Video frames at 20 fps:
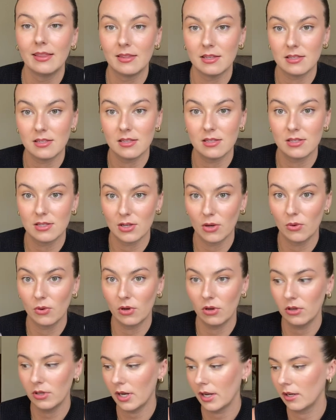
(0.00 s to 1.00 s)
This is so
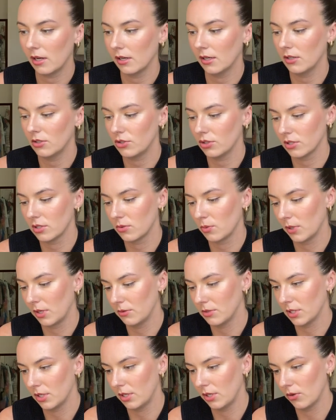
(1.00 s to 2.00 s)
good. I got it just when I
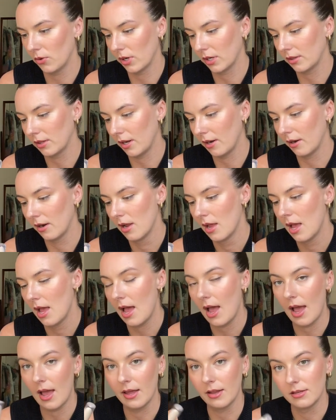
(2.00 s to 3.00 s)
was in New York there,
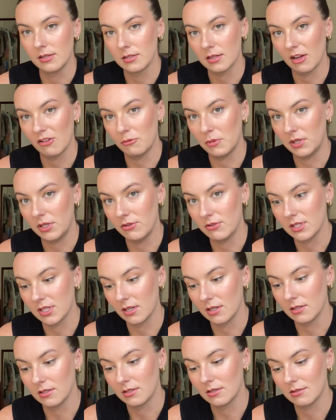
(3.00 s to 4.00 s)
and I've been
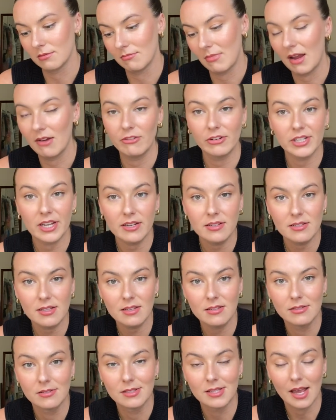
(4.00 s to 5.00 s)
using it every day
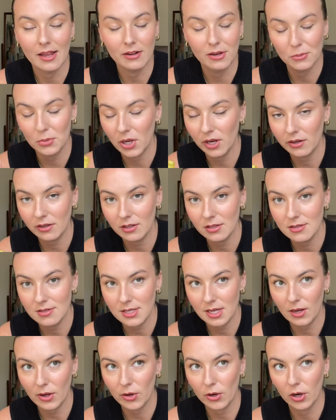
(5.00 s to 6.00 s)
since. And I'm not a
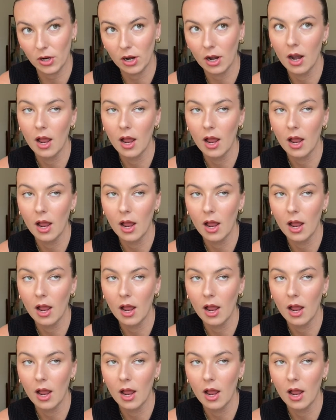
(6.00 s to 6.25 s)
concealer girl.